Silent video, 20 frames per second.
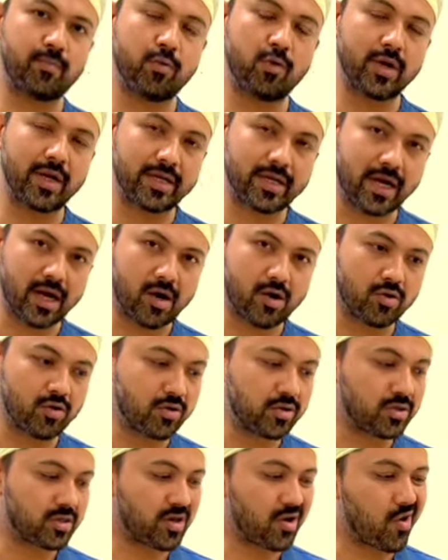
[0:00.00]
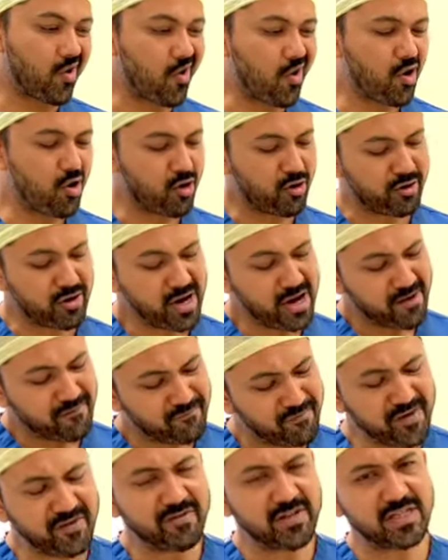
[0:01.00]
pull it out, or
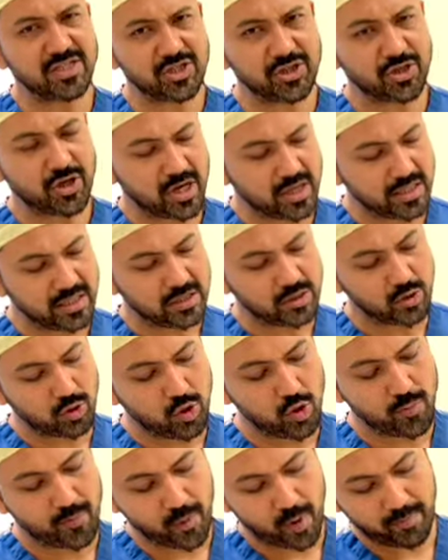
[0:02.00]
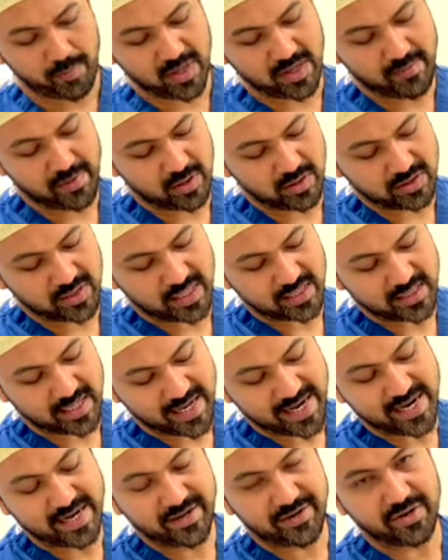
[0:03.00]
we will struggle to go properly because there is a
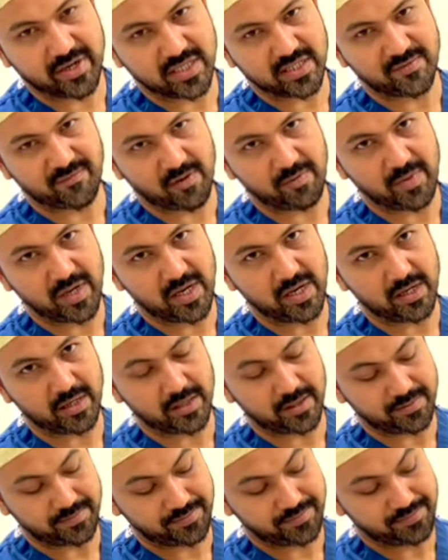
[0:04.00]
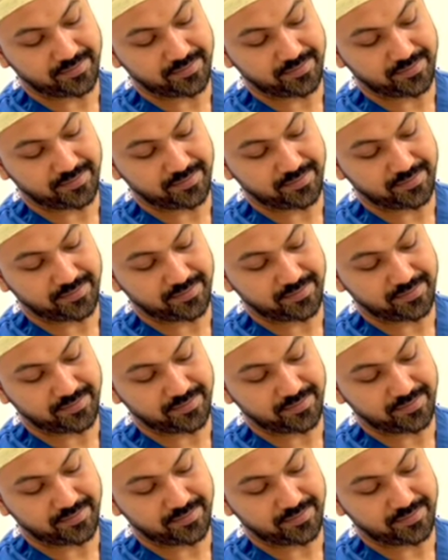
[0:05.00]
hindrance from here.